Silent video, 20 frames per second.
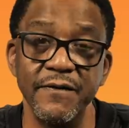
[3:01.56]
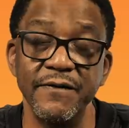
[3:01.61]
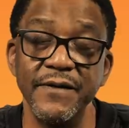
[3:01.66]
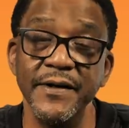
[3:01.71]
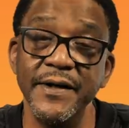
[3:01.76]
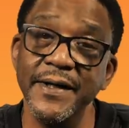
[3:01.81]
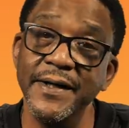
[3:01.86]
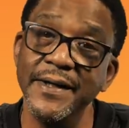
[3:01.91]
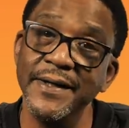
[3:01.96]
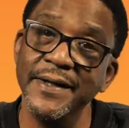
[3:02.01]
of,
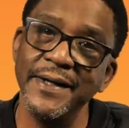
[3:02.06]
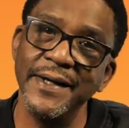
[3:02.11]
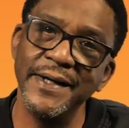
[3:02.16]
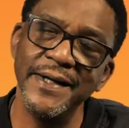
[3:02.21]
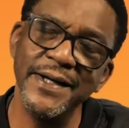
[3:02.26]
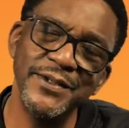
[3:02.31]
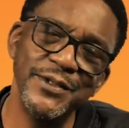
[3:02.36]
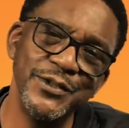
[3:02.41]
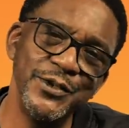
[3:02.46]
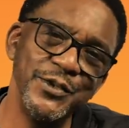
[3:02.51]

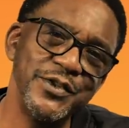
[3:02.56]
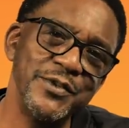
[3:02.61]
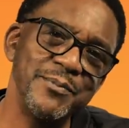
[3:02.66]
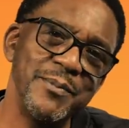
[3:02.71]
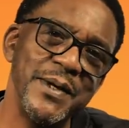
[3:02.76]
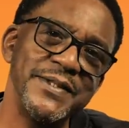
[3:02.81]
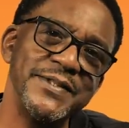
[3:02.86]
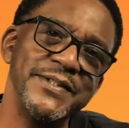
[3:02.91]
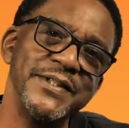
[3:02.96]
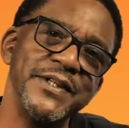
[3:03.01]
and introducing
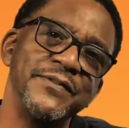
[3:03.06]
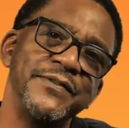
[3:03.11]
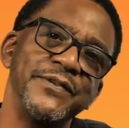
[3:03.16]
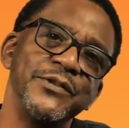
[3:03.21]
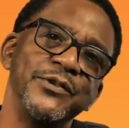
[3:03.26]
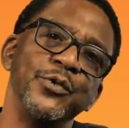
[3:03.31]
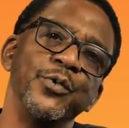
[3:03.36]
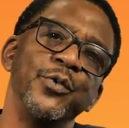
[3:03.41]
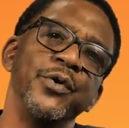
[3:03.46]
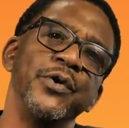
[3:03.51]
myself
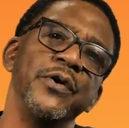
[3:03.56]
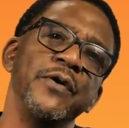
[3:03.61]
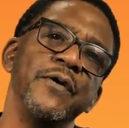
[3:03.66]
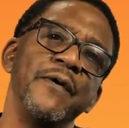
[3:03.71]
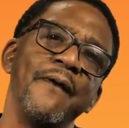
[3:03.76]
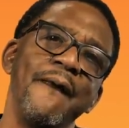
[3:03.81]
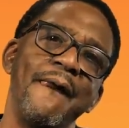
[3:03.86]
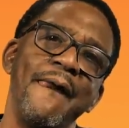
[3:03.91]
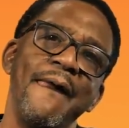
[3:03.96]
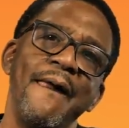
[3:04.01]
to the
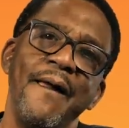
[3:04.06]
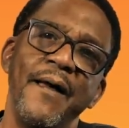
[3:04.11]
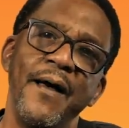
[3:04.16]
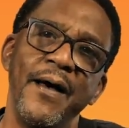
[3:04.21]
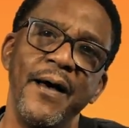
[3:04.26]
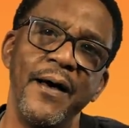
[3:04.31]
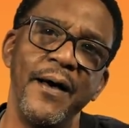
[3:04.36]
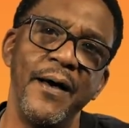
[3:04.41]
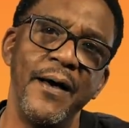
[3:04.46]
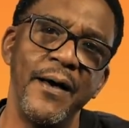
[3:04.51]
world,
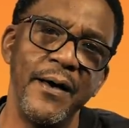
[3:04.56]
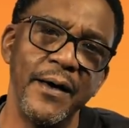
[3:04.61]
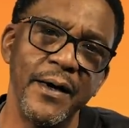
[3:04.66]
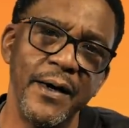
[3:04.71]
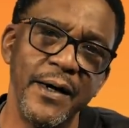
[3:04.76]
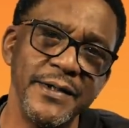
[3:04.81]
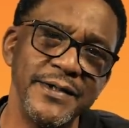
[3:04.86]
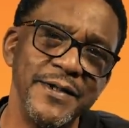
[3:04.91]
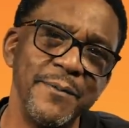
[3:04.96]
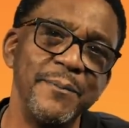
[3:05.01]

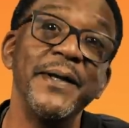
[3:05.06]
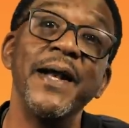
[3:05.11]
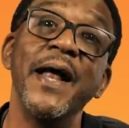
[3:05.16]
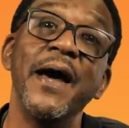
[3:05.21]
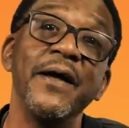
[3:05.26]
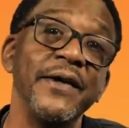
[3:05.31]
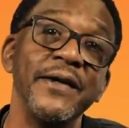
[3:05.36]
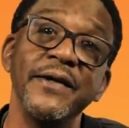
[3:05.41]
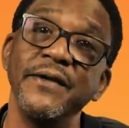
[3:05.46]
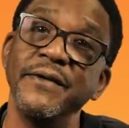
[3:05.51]
because I've been
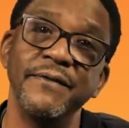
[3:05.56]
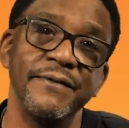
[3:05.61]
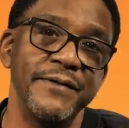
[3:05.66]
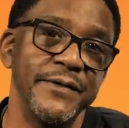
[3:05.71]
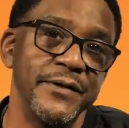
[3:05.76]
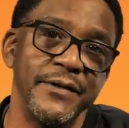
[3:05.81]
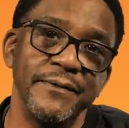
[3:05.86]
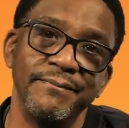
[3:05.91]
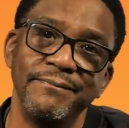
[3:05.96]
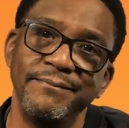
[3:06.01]
out here
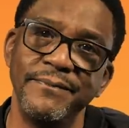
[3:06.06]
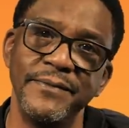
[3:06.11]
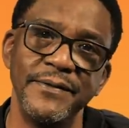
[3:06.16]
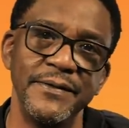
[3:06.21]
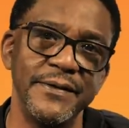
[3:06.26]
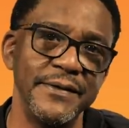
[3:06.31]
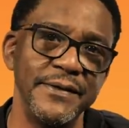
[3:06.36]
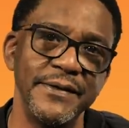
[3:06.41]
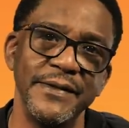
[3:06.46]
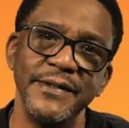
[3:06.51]
for,
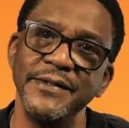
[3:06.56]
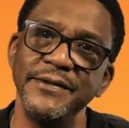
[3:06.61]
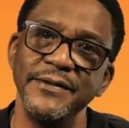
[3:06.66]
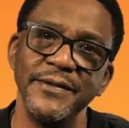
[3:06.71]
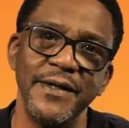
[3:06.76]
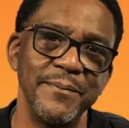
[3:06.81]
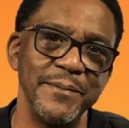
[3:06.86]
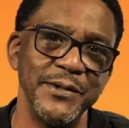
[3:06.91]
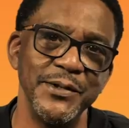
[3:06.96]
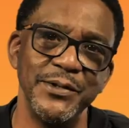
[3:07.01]
you
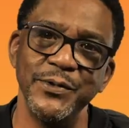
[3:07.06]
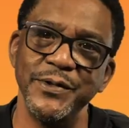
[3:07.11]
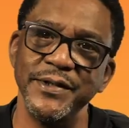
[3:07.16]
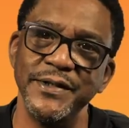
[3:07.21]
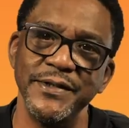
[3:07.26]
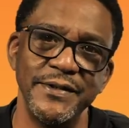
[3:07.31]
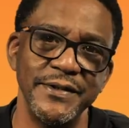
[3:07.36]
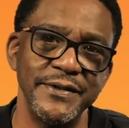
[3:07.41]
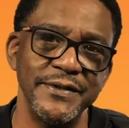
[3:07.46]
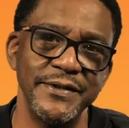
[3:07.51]
know, I've been doing
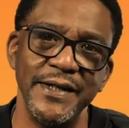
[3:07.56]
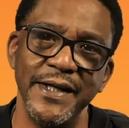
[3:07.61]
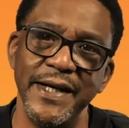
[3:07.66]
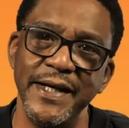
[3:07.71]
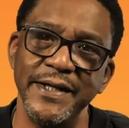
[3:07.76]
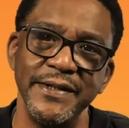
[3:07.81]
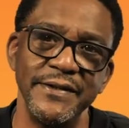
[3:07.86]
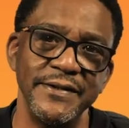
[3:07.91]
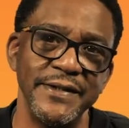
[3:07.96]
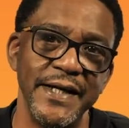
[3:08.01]
this since the
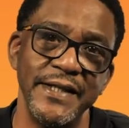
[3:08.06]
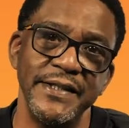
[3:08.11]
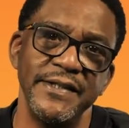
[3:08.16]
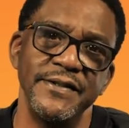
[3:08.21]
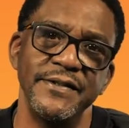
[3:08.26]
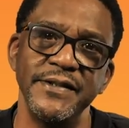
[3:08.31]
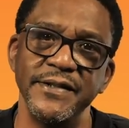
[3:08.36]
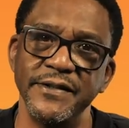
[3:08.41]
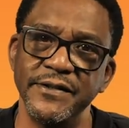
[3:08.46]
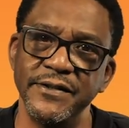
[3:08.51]
80s.
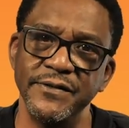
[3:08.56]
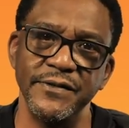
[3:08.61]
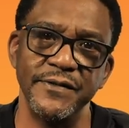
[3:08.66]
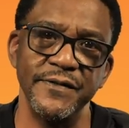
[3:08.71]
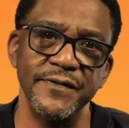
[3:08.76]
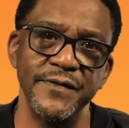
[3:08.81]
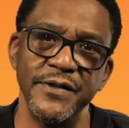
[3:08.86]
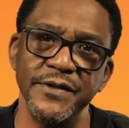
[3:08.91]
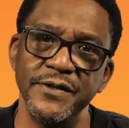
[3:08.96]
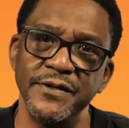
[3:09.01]
86 was
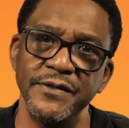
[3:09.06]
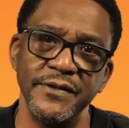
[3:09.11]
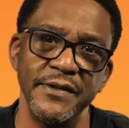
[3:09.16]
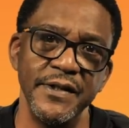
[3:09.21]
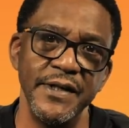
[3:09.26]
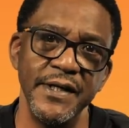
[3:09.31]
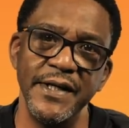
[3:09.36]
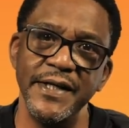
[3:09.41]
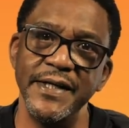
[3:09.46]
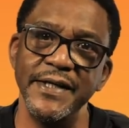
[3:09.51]
the
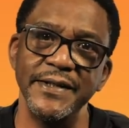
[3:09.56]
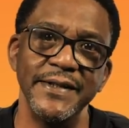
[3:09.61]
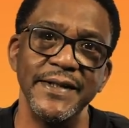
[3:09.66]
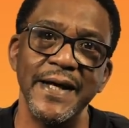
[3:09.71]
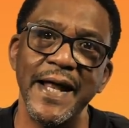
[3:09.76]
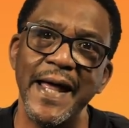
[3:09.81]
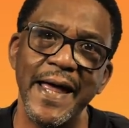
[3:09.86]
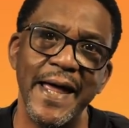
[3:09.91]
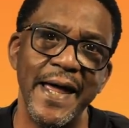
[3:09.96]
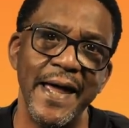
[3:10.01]
first hit
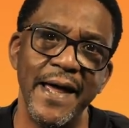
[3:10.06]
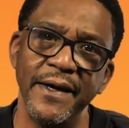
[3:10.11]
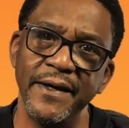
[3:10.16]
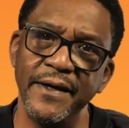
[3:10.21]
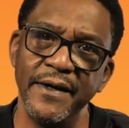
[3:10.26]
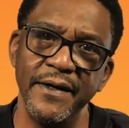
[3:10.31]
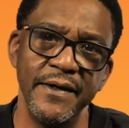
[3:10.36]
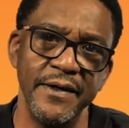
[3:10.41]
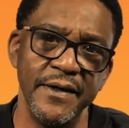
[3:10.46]
that I had